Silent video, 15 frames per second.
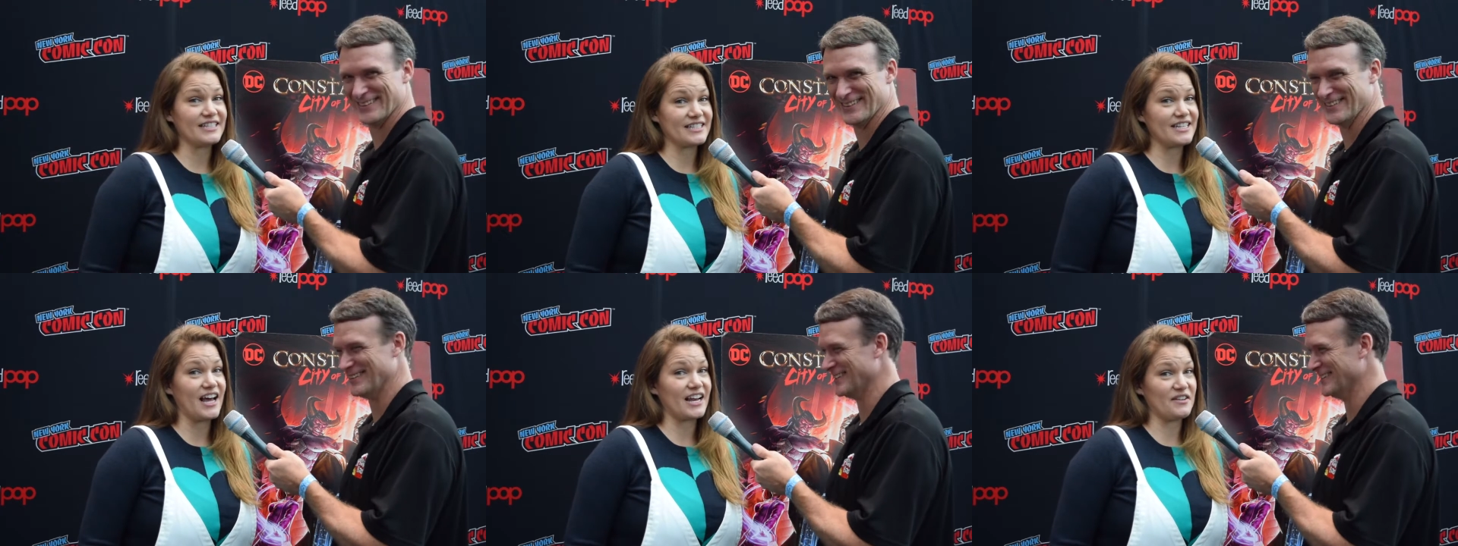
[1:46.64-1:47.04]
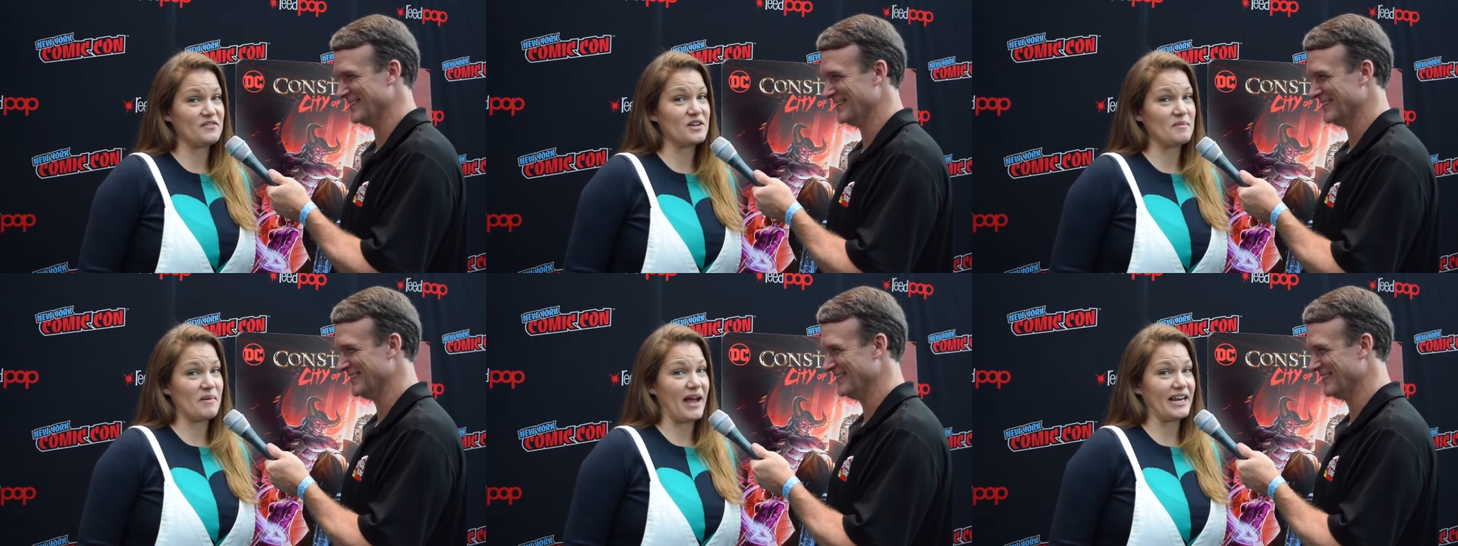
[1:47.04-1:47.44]
Speaker 1: It's not
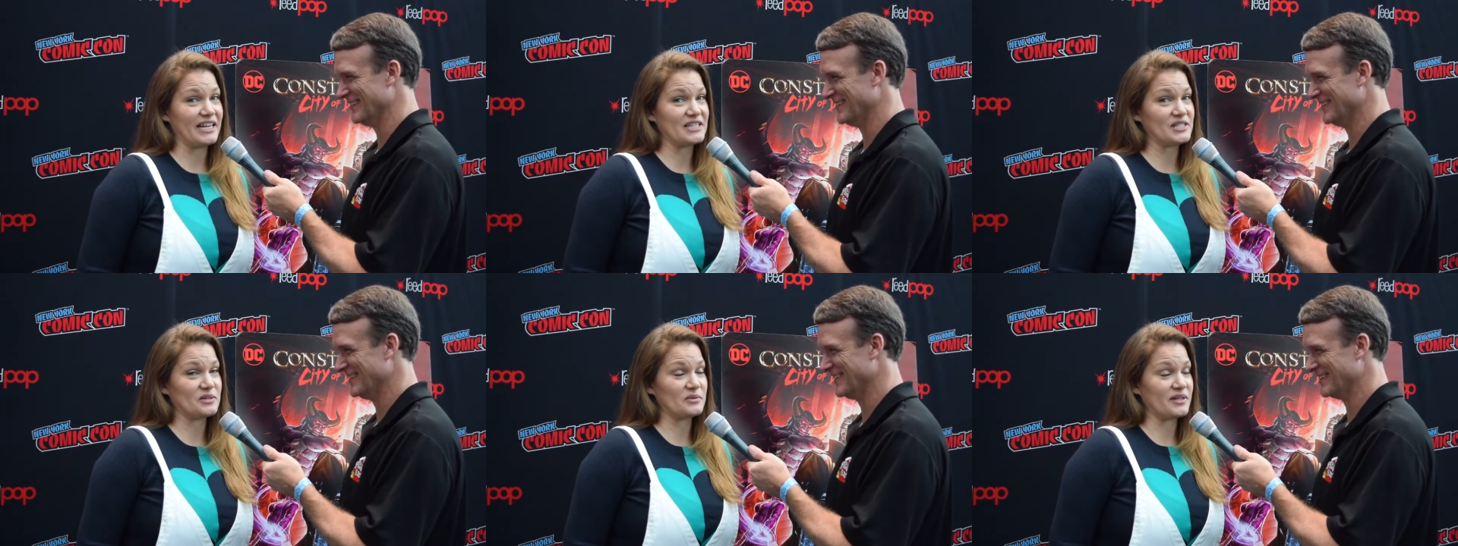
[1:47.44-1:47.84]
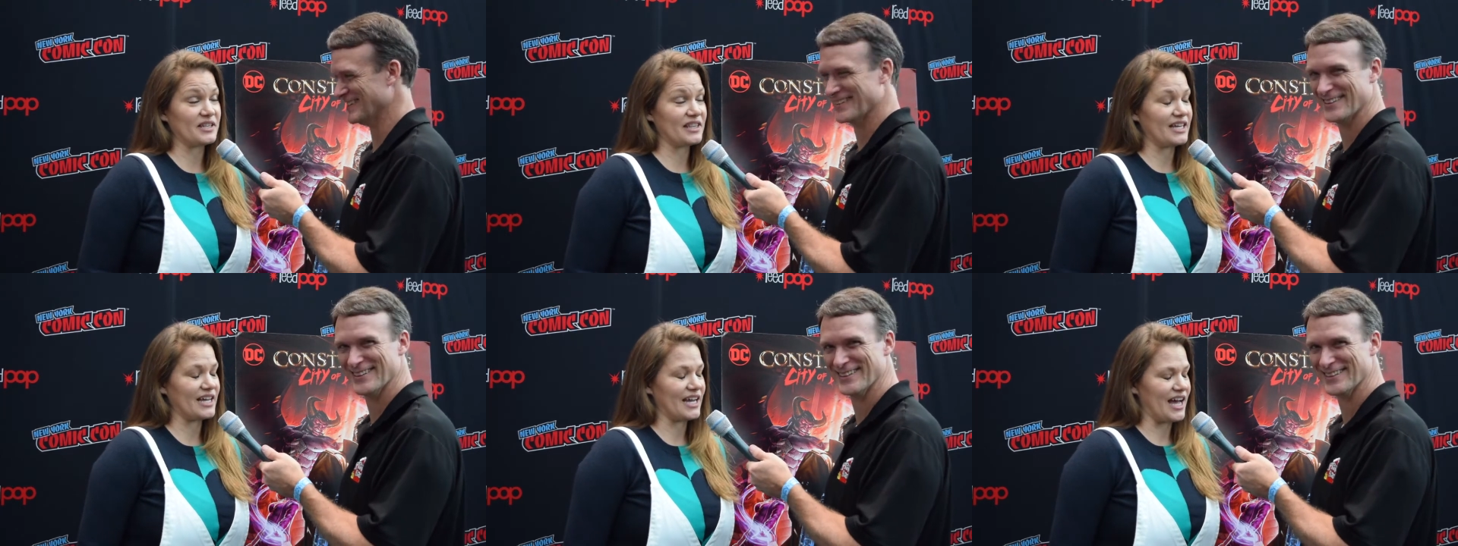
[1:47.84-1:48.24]
even a might. It's a
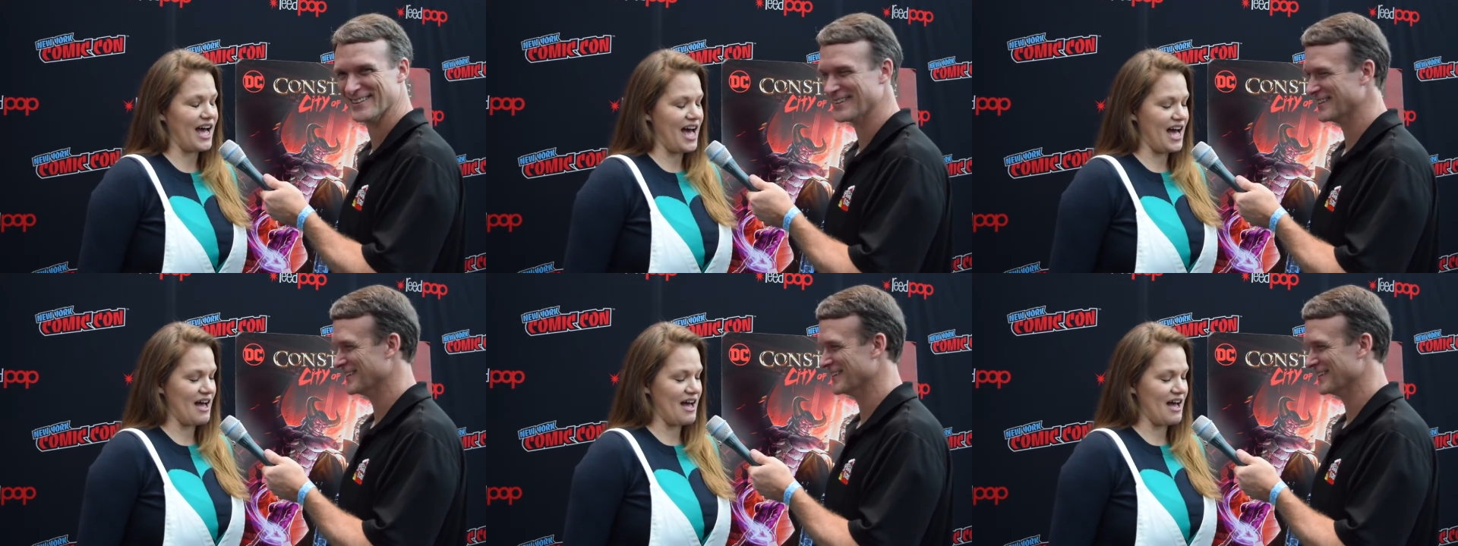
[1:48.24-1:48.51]
real thing.